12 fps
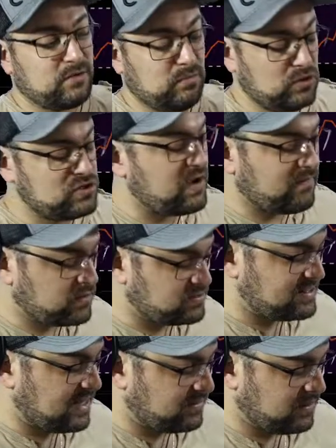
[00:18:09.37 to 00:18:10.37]
bullish
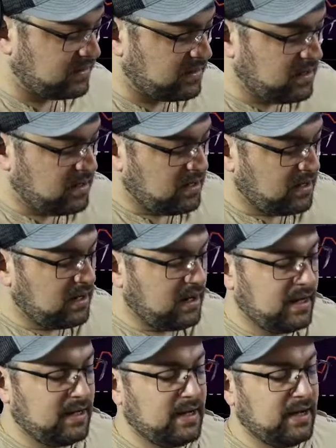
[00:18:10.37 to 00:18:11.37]
divergence out there.
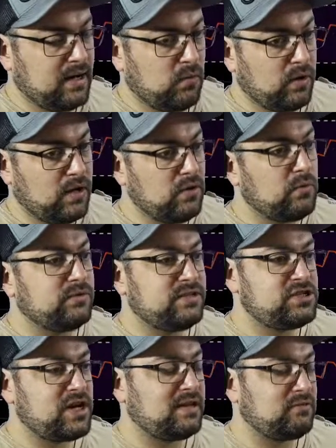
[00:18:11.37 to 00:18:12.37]
And we knew there was a
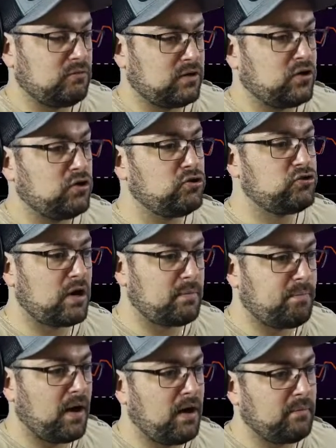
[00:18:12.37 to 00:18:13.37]
chance that we could try to
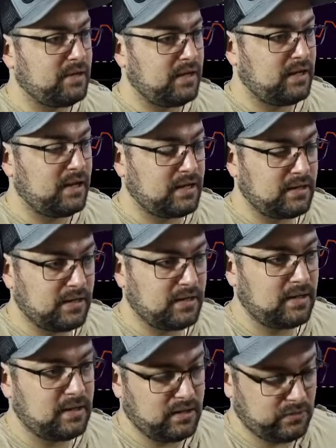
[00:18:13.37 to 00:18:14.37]
pump, and
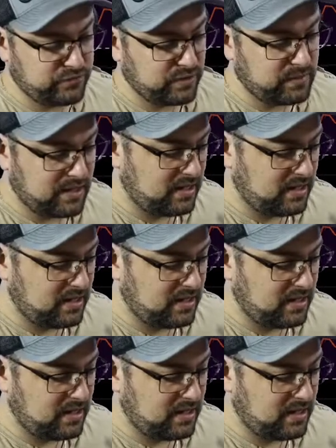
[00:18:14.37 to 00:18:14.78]
it was going to be